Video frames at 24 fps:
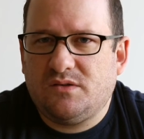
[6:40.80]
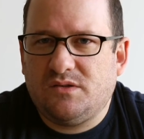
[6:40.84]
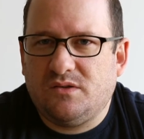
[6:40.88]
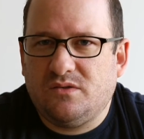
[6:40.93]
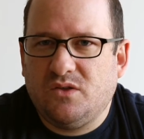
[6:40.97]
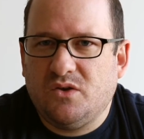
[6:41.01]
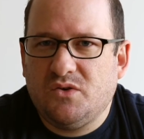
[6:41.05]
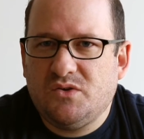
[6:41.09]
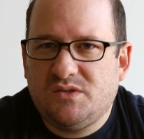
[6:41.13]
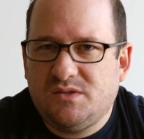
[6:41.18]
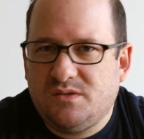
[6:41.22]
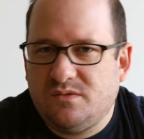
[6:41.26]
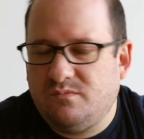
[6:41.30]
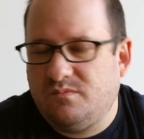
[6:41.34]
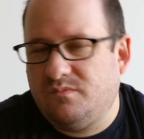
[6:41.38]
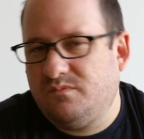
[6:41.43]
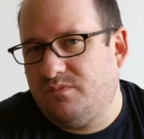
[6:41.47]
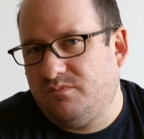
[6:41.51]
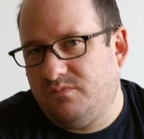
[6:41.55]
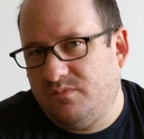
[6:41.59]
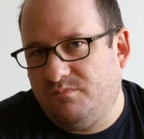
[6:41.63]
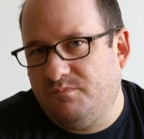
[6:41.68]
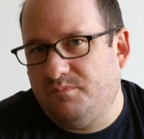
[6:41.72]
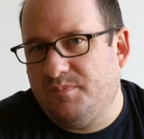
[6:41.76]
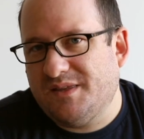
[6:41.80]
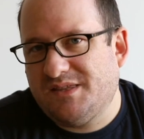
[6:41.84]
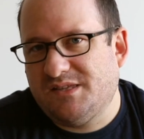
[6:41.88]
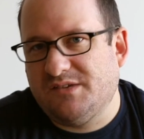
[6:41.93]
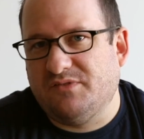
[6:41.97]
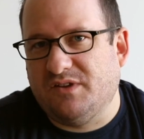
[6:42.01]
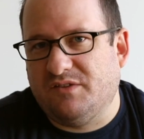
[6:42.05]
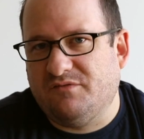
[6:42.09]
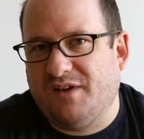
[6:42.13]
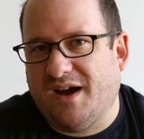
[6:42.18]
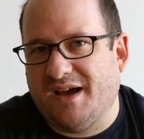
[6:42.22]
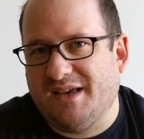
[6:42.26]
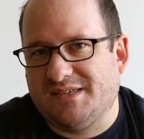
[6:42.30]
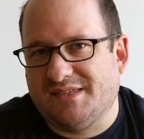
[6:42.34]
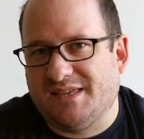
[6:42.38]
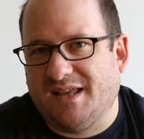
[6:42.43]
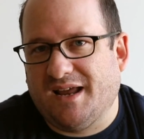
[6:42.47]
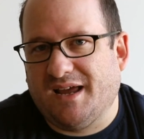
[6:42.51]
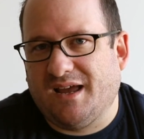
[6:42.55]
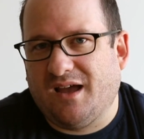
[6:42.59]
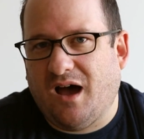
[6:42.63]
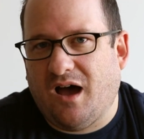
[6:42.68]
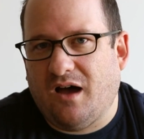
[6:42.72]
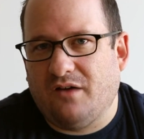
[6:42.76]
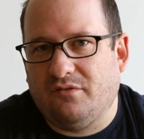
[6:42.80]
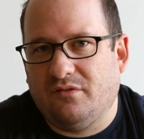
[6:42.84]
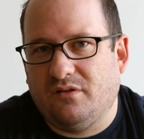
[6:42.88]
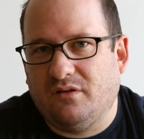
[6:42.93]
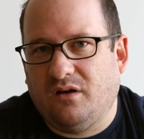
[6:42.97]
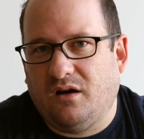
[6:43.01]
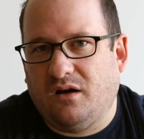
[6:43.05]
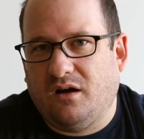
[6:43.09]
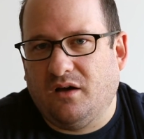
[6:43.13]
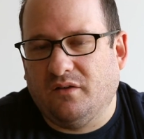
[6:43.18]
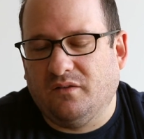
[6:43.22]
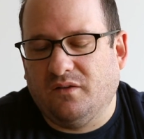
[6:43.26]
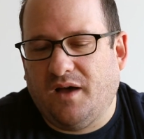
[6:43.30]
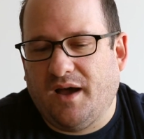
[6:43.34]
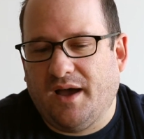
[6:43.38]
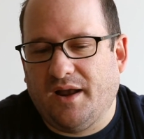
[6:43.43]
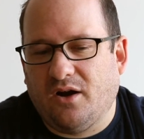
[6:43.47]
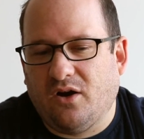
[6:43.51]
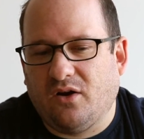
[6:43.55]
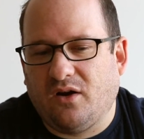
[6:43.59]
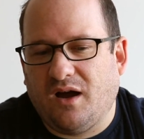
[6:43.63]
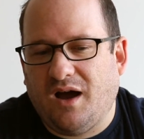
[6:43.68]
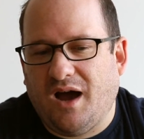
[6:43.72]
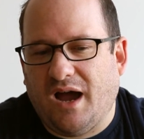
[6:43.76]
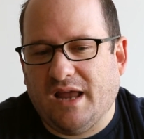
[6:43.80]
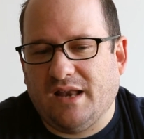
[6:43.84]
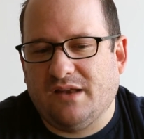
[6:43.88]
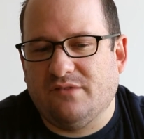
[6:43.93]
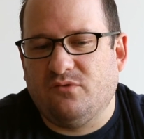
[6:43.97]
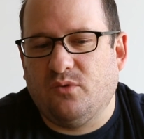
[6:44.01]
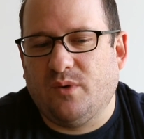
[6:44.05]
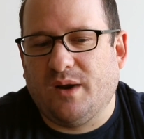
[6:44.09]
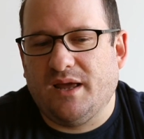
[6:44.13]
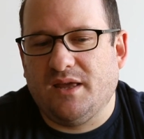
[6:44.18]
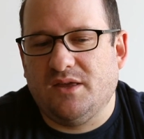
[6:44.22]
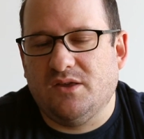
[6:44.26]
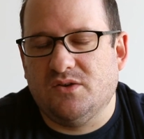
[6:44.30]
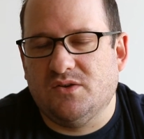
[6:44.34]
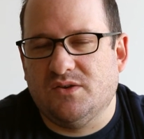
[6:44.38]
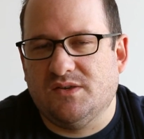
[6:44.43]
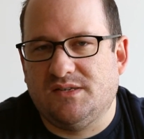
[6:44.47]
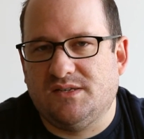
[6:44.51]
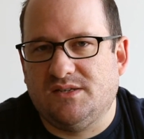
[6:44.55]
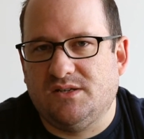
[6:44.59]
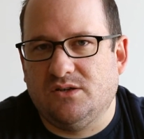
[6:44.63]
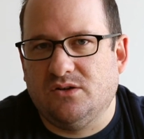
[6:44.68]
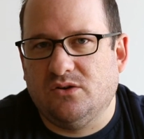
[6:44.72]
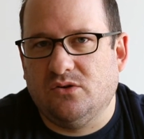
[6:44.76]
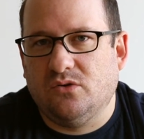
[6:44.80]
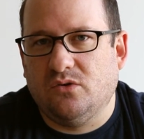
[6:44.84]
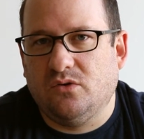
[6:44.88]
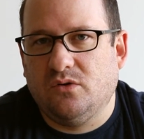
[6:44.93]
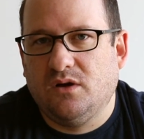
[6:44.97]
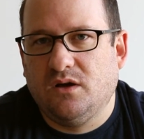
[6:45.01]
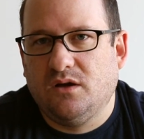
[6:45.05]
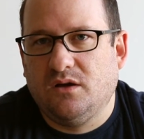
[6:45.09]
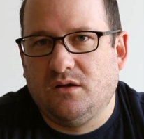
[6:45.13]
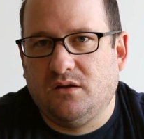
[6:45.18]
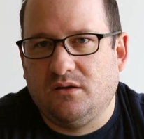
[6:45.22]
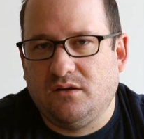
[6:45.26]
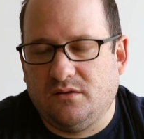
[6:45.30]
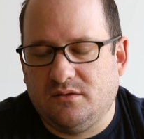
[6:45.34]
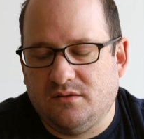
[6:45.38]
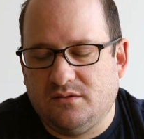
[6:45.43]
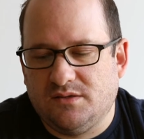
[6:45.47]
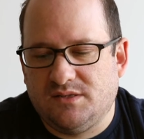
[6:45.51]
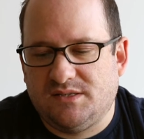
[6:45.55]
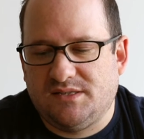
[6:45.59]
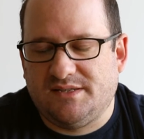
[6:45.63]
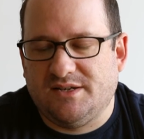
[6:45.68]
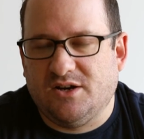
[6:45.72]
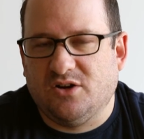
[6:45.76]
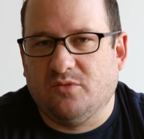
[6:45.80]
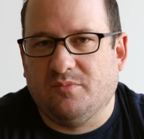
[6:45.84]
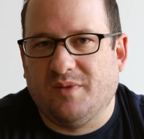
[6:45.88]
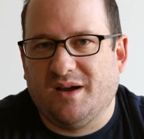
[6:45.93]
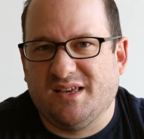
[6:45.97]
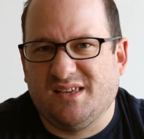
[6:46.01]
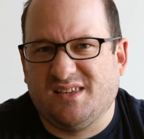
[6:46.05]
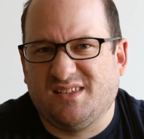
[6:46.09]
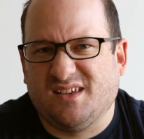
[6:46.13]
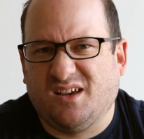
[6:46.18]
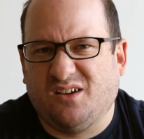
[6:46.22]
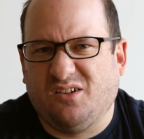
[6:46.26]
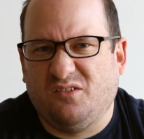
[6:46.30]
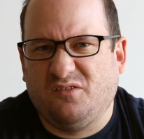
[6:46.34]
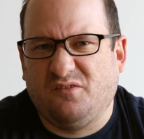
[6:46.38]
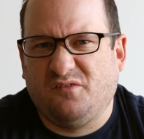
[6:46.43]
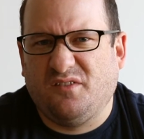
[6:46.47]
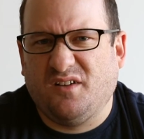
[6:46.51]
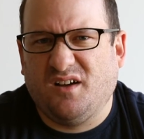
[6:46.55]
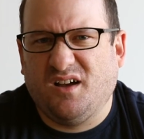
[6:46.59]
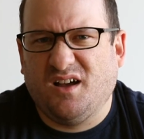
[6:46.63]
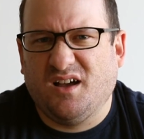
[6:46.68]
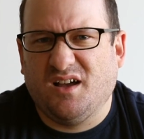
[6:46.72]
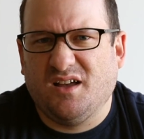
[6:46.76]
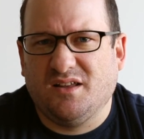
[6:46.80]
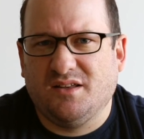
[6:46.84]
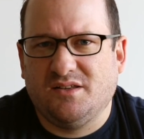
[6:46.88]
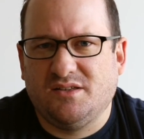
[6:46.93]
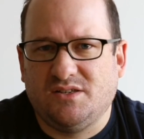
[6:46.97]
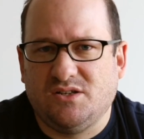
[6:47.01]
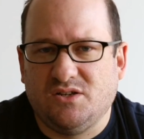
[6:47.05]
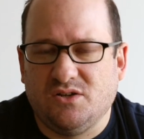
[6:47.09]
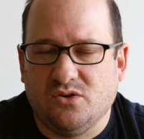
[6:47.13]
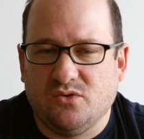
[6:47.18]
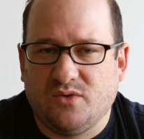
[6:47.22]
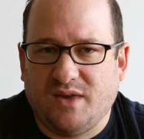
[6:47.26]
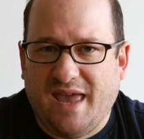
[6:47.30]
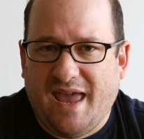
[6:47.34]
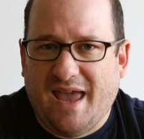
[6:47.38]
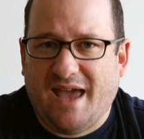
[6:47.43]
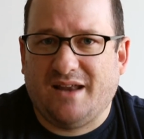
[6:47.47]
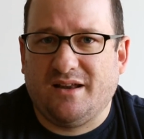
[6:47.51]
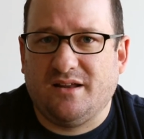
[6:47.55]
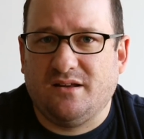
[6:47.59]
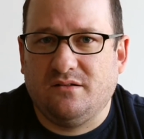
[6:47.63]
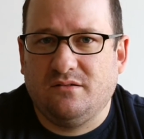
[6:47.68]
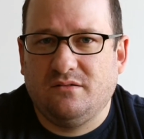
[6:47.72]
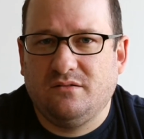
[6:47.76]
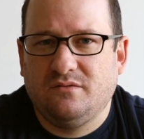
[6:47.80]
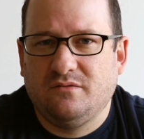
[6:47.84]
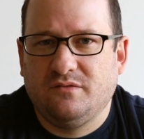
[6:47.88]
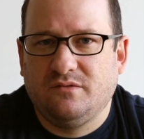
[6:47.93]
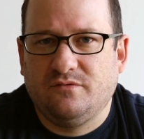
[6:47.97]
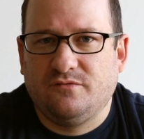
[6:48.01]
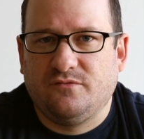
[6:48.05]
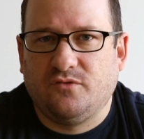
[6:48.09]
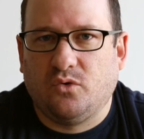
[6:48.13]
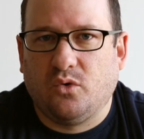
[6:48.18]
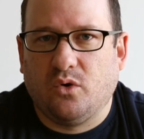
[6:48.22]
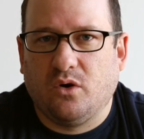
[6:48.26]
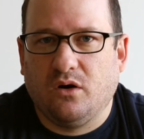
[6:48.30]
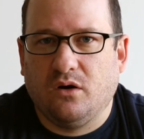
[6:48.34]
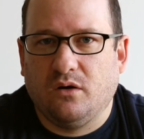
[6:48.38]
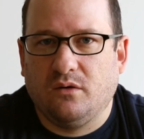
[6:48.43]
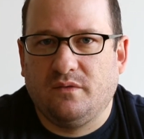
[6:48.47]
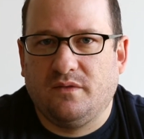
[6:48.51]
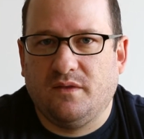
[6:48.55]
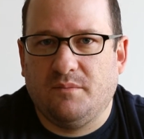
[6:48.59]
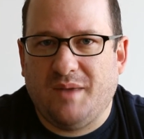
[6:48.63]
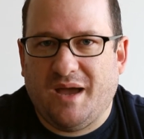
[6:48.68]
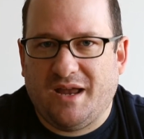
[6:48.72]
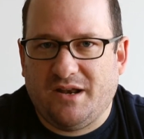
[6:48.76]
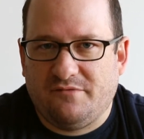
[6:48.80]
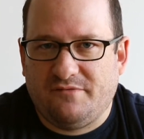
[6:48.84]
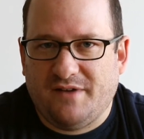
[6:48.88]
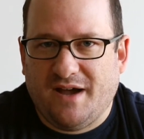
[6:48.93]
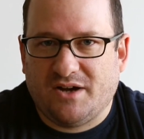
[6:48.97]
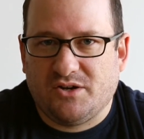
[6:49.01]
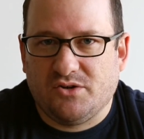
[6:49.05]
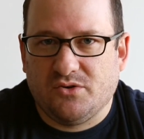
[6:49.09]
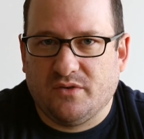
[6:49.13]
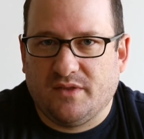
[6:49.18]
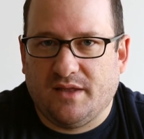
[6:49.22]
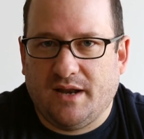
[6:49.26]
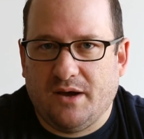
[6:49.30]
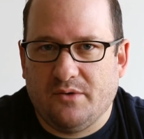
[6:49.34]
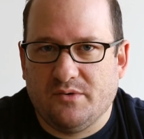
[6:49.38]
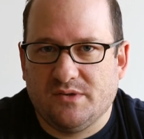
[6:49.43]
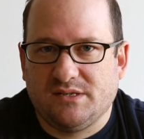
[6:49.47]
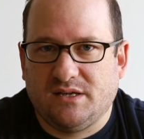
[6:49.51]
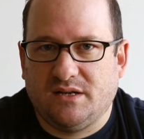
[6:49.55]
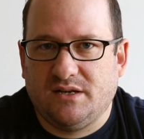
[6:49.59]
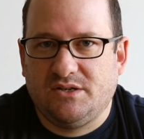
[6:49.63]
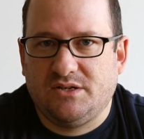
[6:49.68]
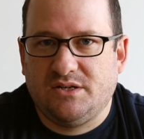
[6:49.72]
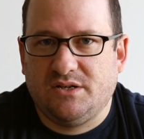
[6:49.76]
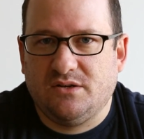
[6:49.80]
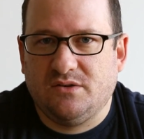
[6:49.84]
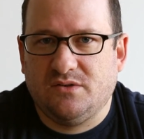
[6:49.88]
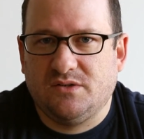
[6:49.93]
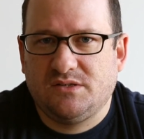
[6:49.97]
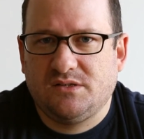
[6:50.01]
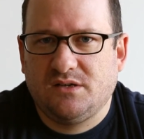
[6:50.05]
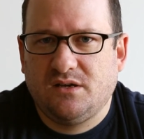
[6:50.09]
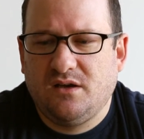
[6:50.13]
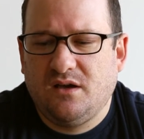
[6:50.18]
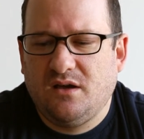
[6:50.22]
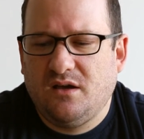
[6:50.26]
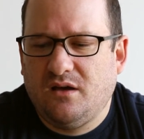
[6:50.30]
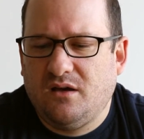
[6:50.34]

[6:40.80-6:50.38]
those bits of advice that I got online are kind of what I use to steer myself to Canon for the manufacturer that I was going to choose.